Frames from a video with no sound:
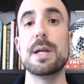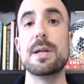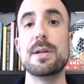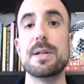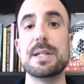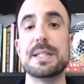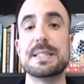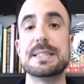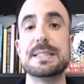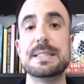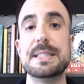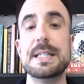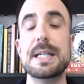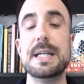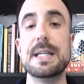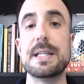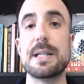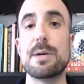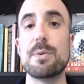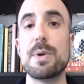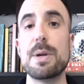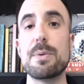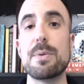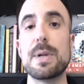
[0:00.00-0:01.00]
you to see
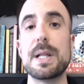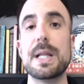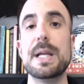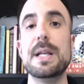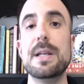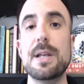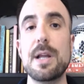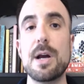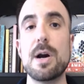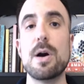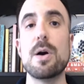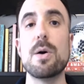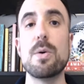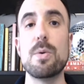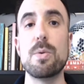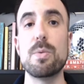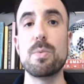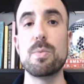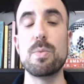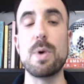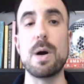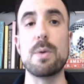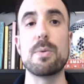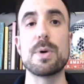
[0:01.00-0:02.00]
that we really know
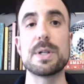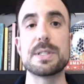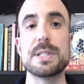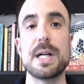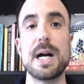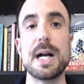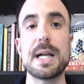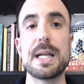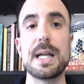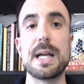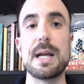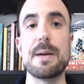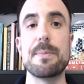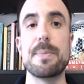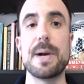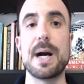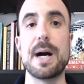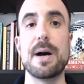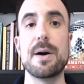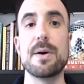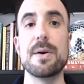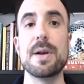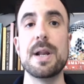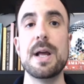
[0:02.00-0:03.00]
what we're talking
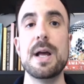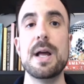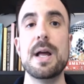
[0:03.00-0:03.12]
about.